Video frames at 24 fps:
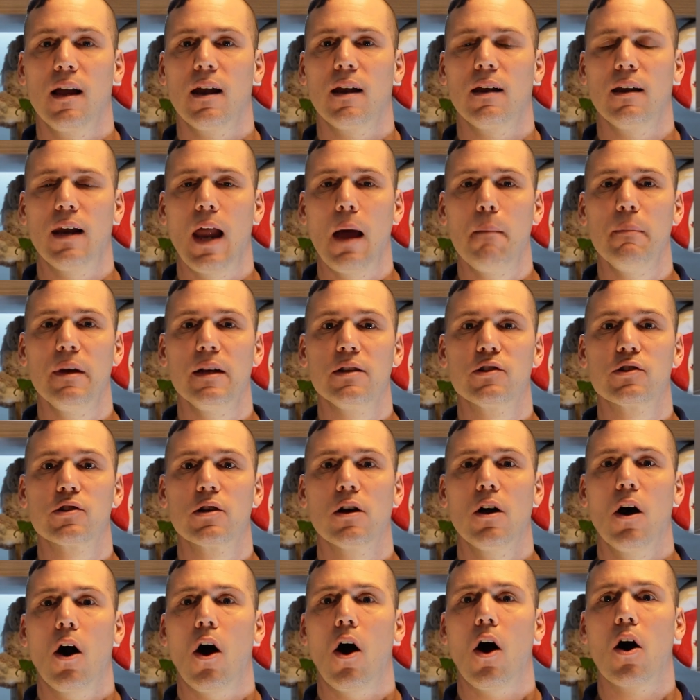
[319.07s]
Lemons
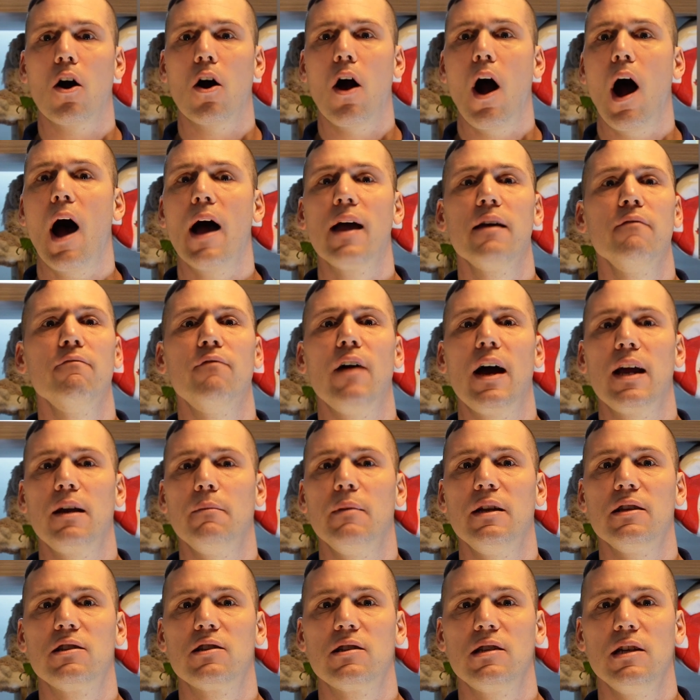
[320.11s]
are high in
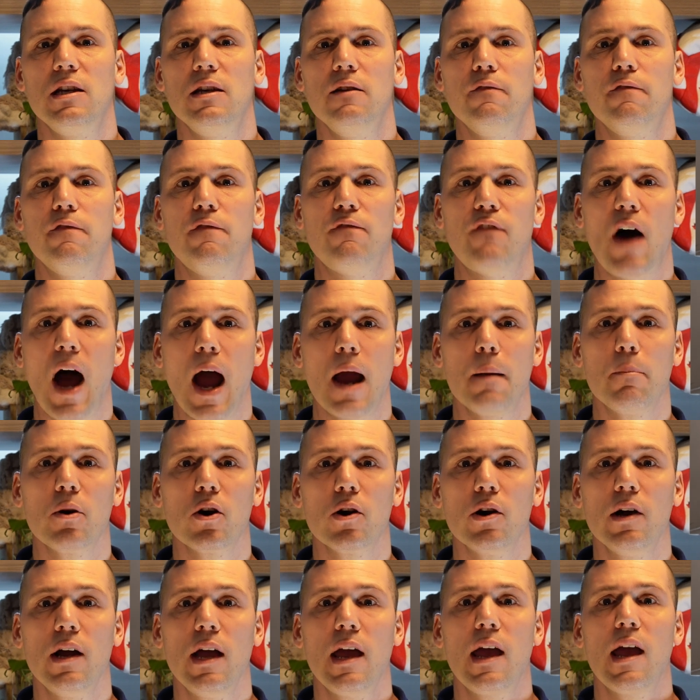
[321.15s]
vitamin C,
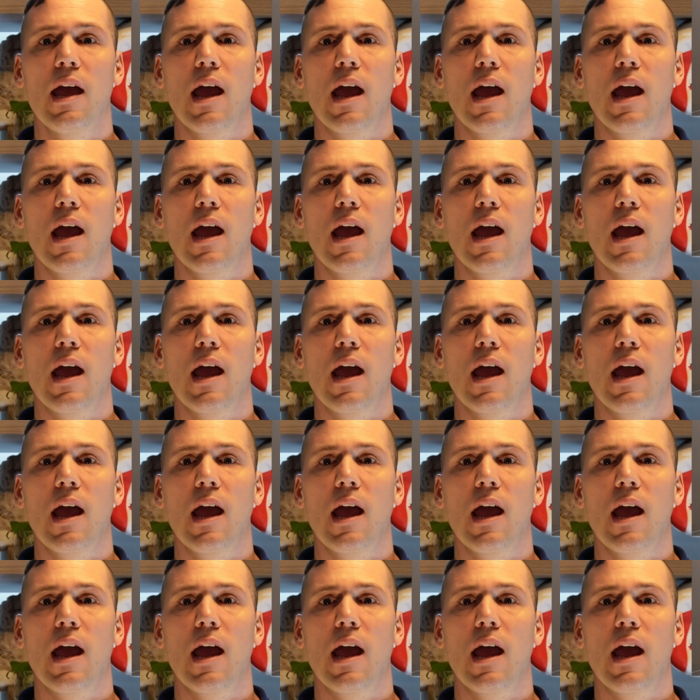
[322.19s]
fiber,